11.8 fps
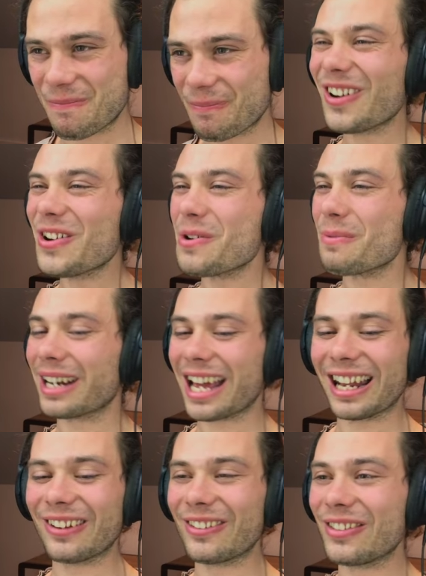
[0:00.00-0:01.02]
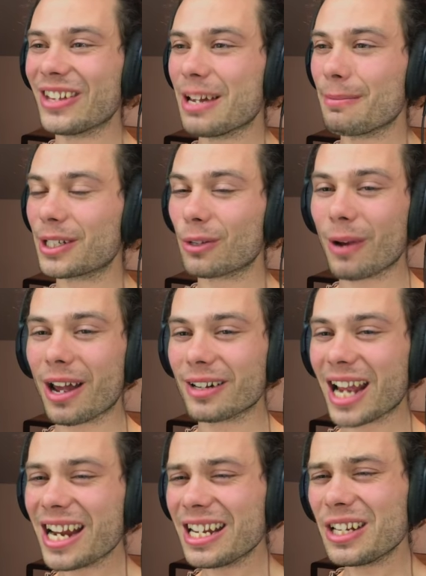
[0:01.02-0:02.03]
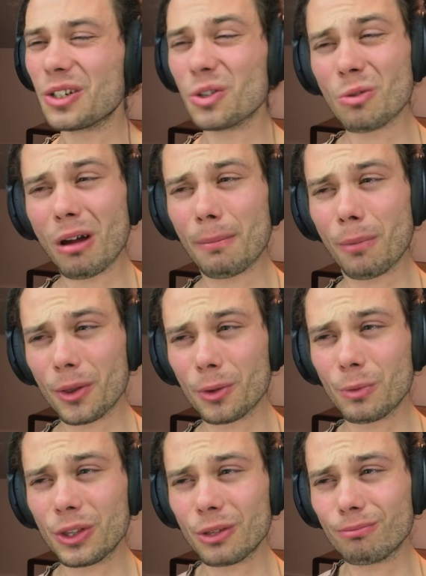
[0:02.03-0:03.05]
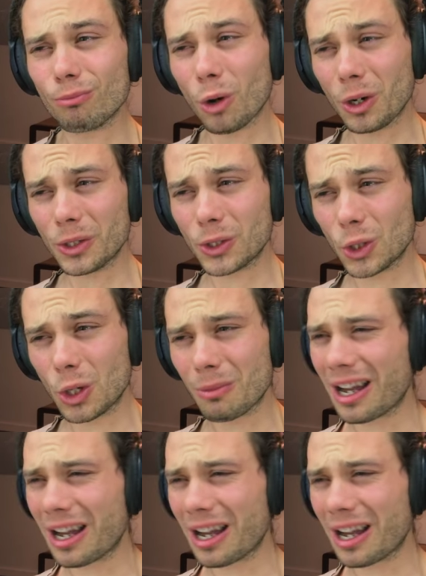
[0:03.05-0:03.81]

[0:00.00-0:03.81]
Oh, but hello there, Mr. Round 80. Do I bother with the Rocket Storm?